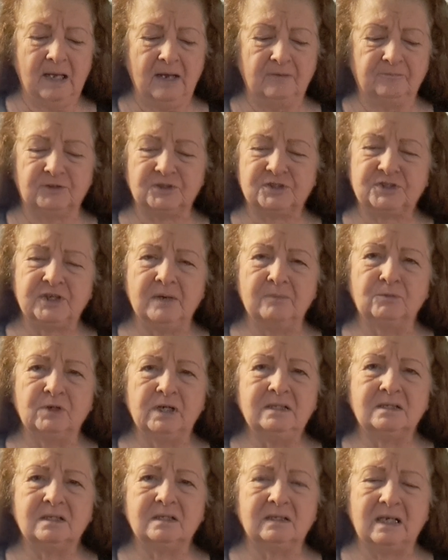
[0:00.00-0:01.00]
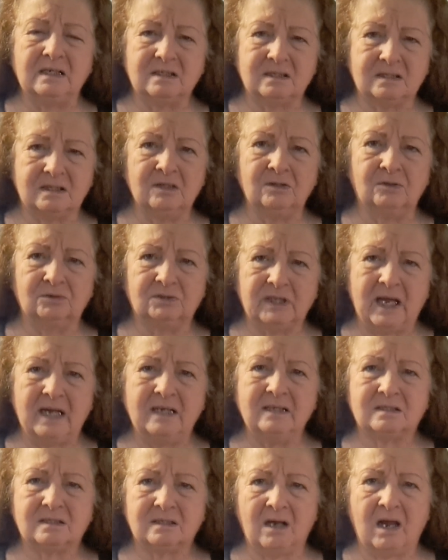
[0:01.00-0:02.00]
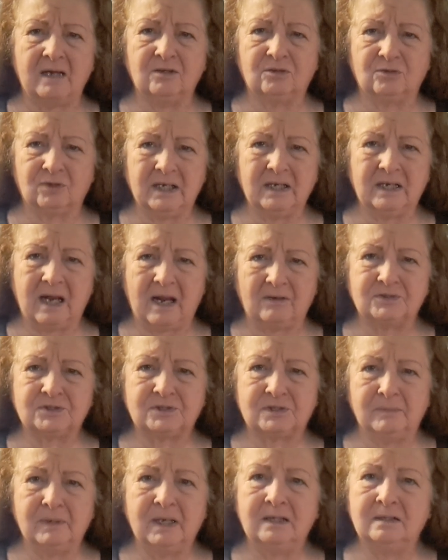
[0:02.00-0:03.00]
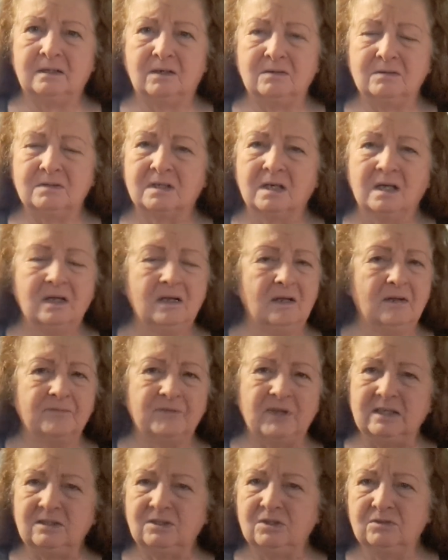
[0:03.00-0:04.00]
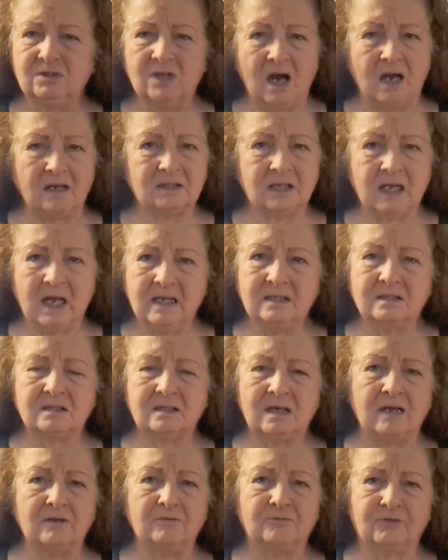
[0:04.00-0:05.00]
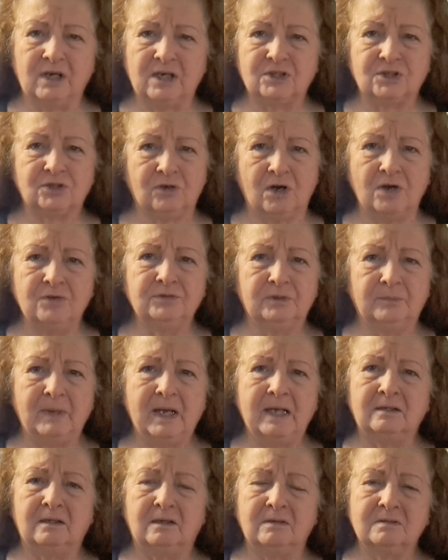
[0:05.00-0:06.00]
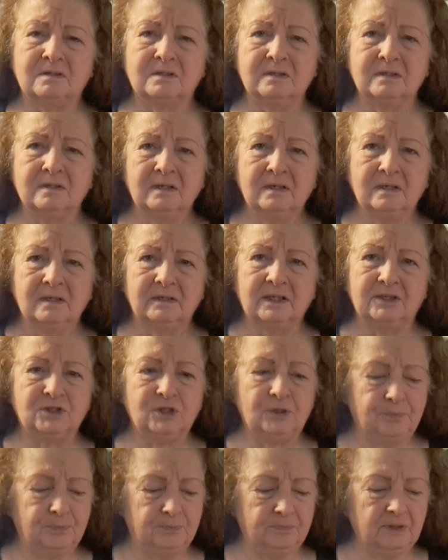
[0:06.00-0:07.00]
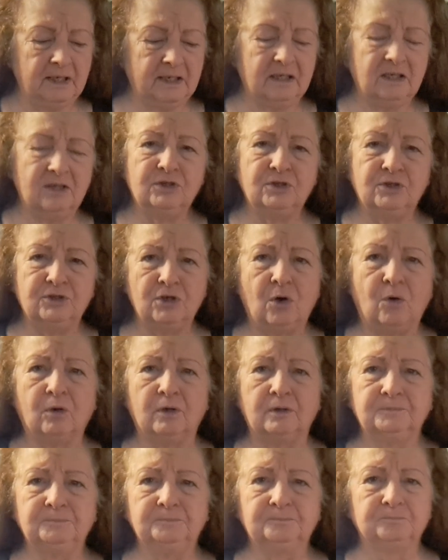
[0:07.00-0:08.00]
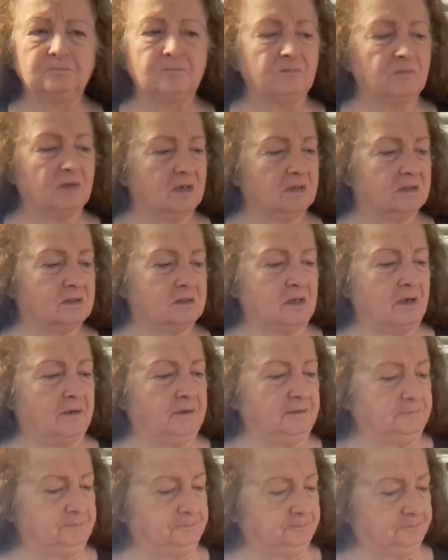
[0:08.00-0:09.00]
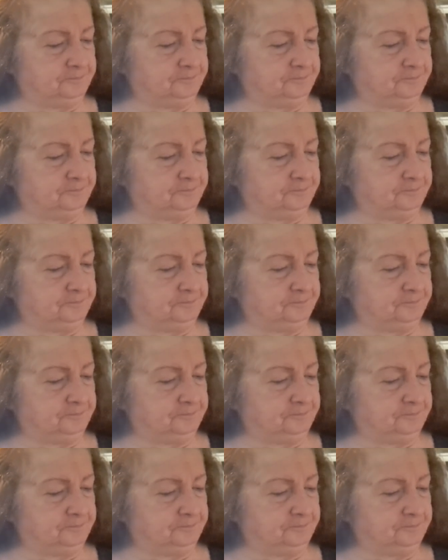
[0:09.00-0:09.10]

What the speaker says: And for some reason, they still taste like greenhouse tomatoes. They do not taste like fresh grown tomatoes that you get in your yard. So,